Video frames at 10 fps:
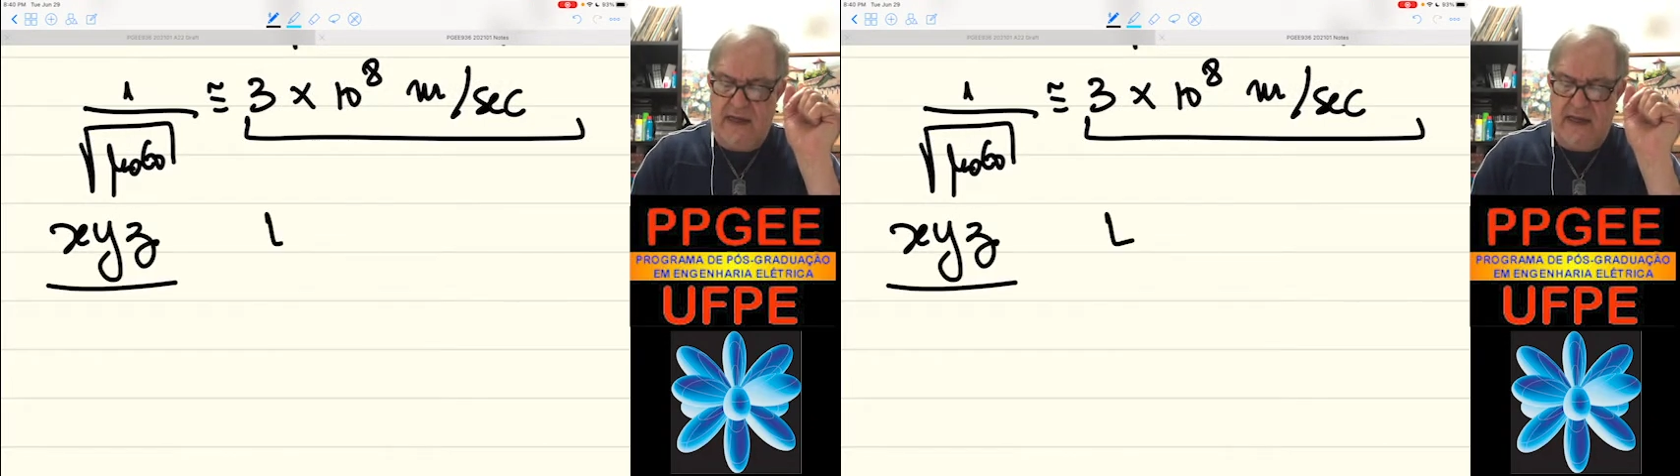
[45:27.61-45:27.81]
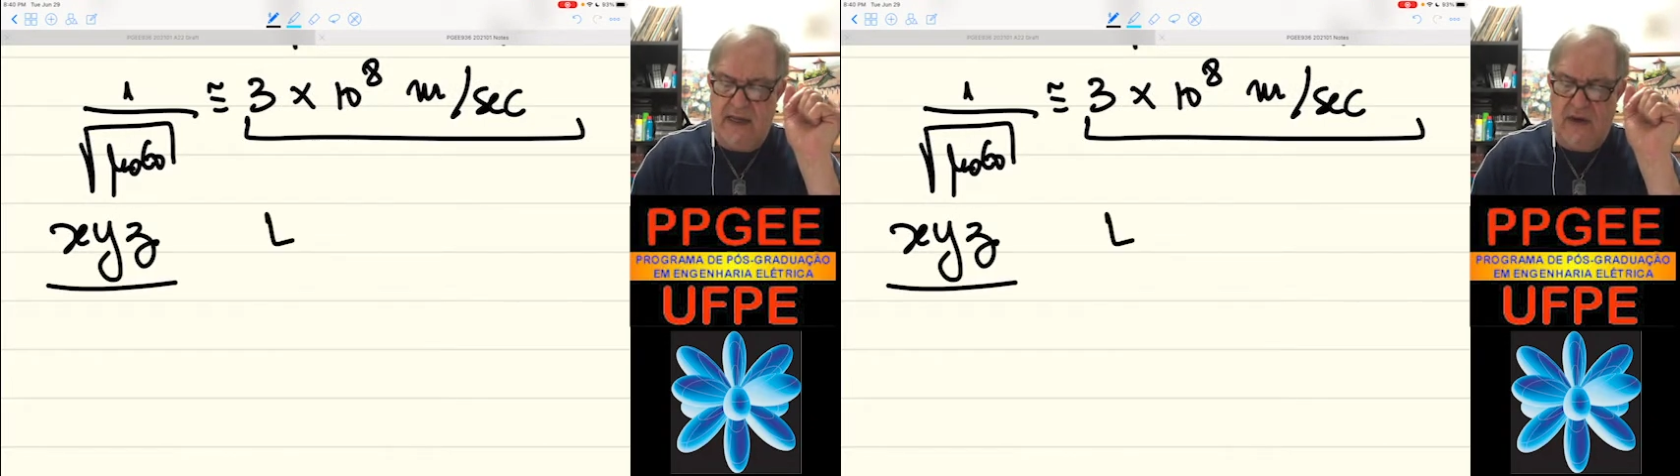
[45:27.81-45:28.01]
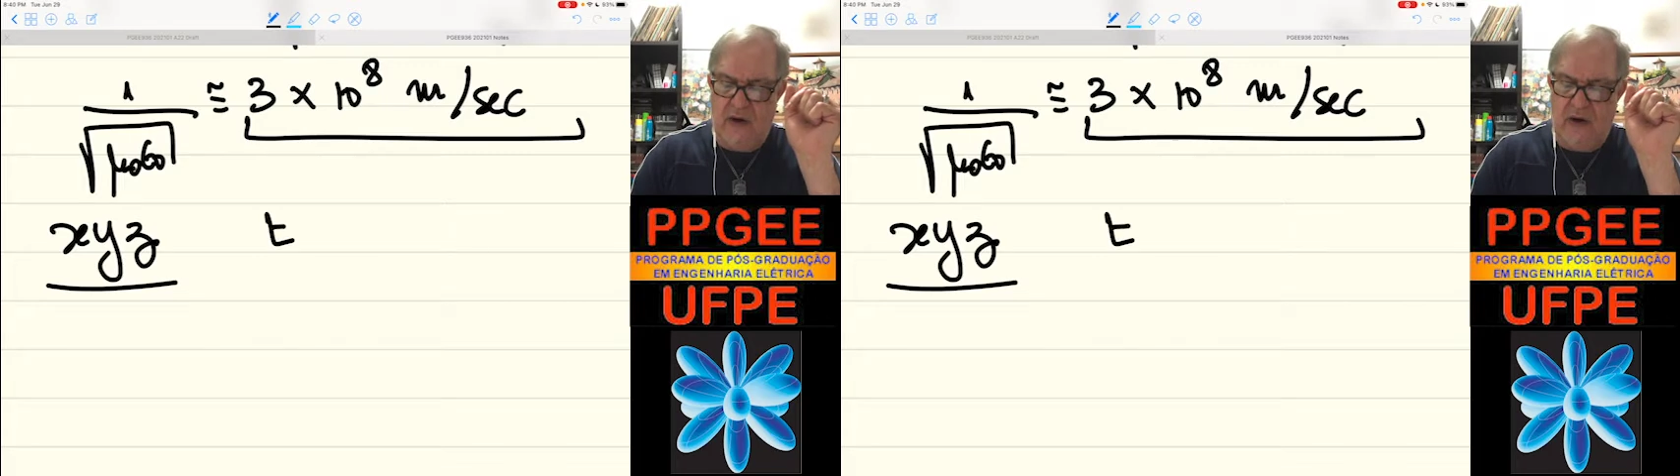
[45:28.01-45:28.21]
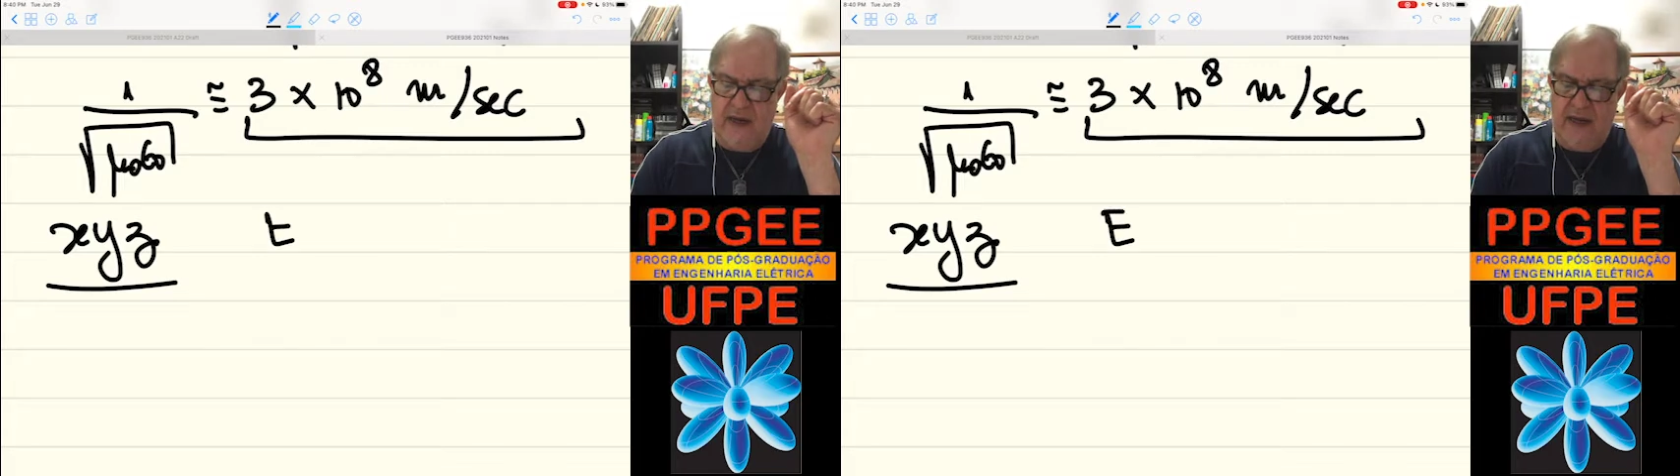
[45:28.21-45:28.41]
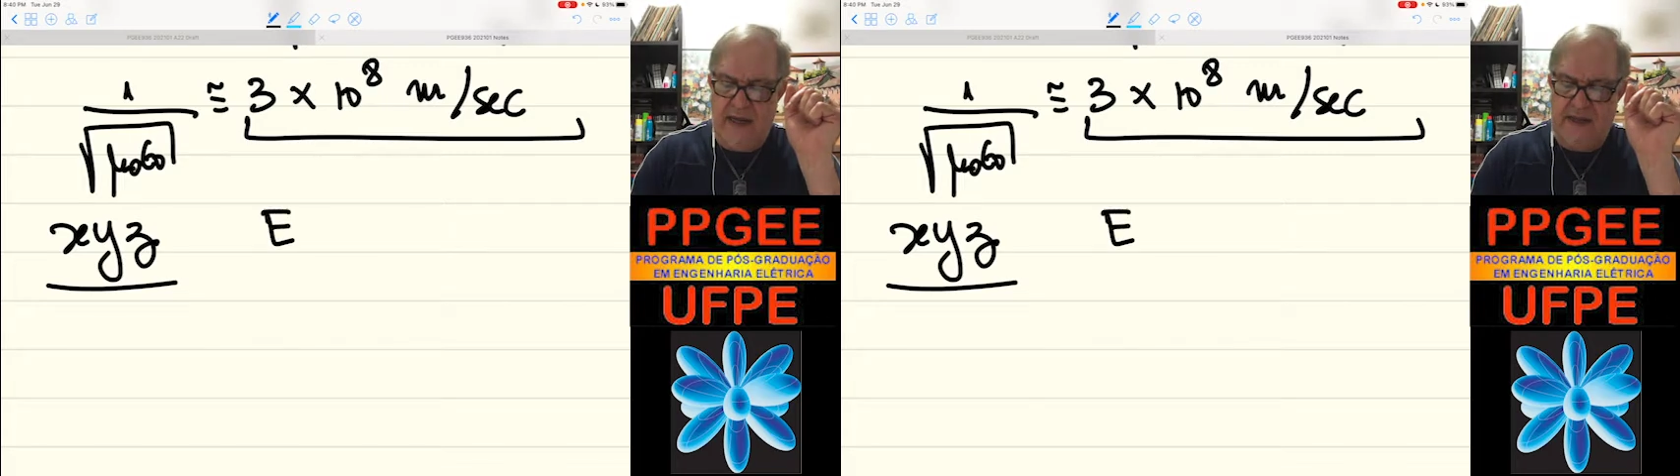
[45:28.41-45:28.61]
E or
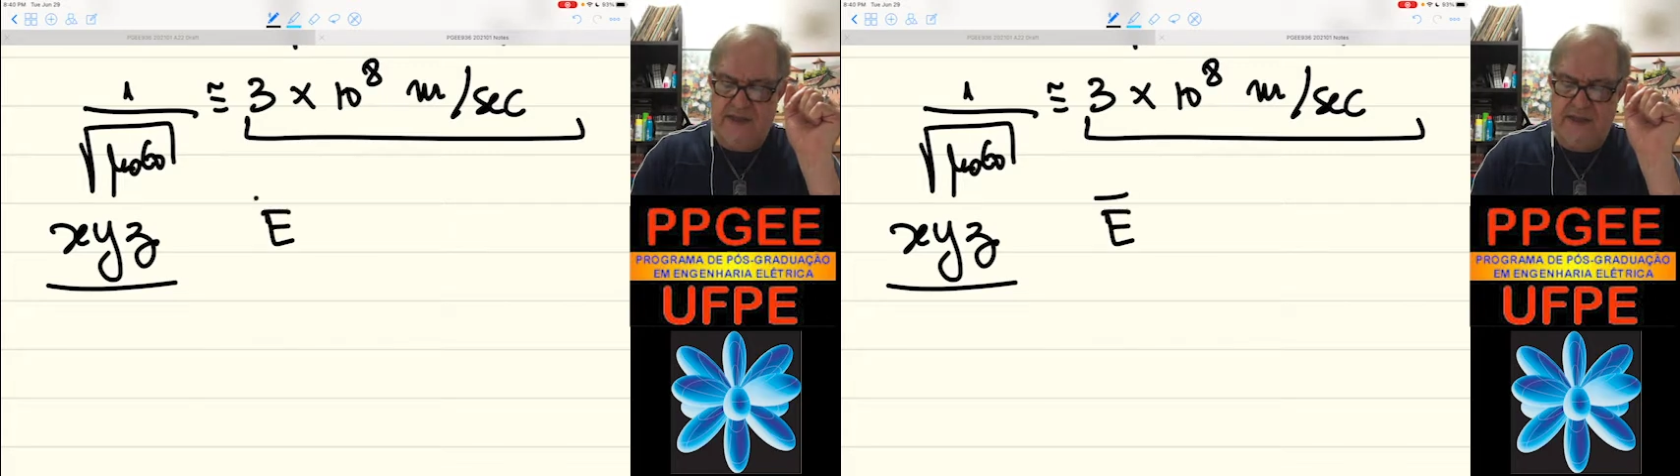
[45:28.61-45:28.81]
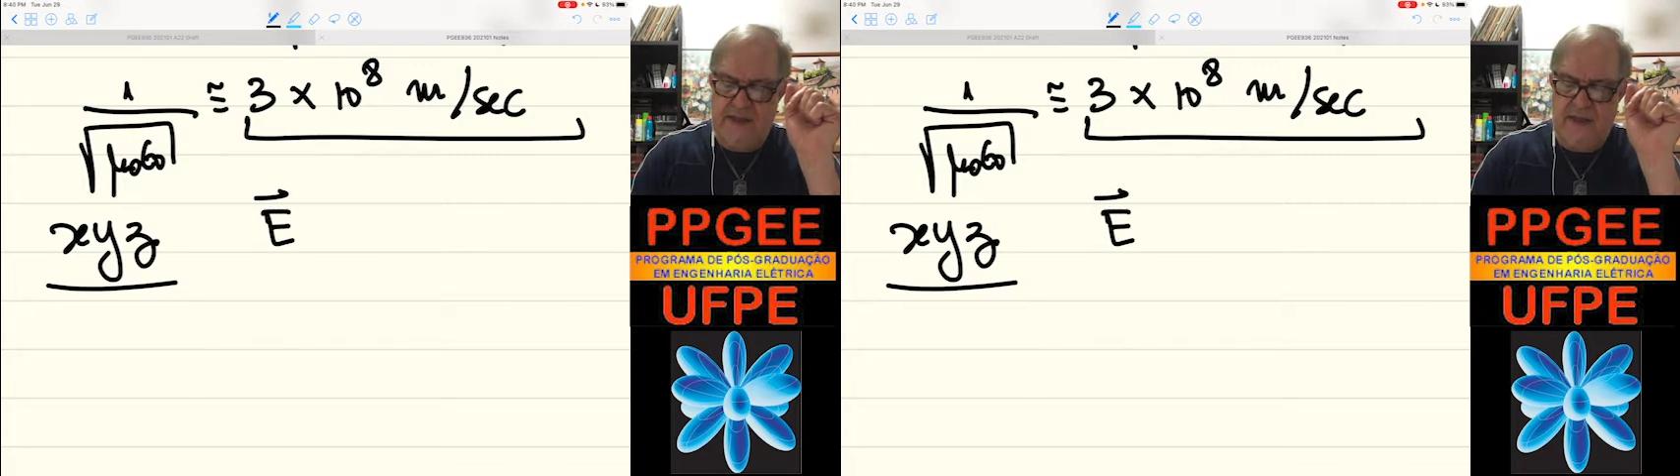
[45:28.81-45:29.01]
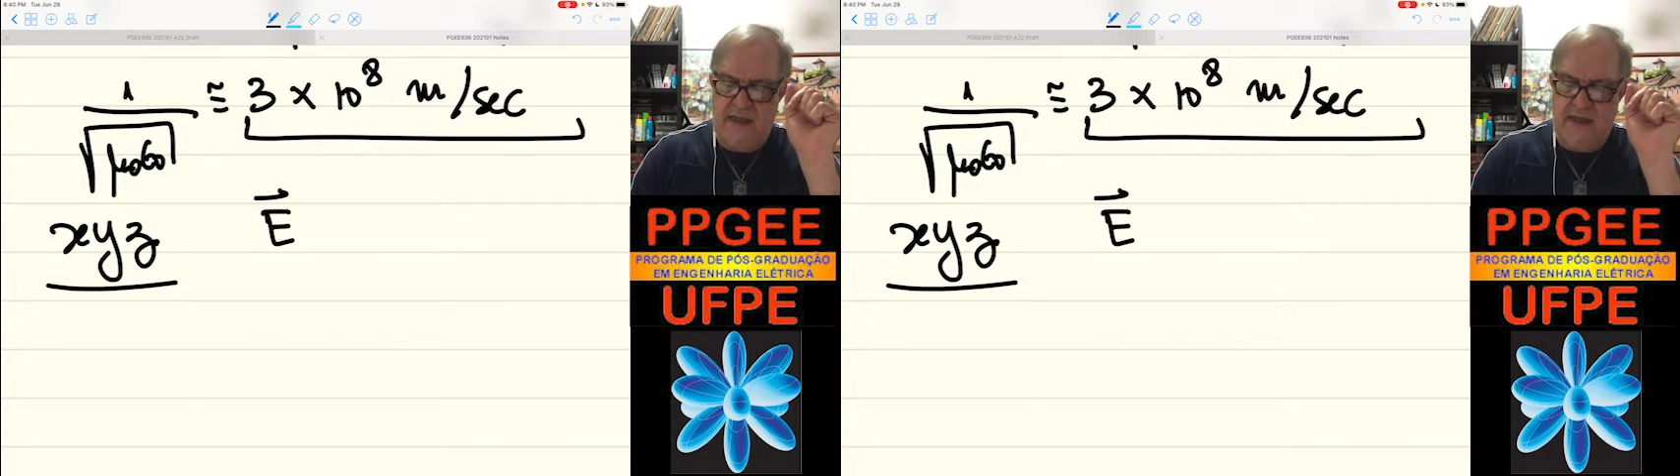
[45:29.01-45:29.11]
H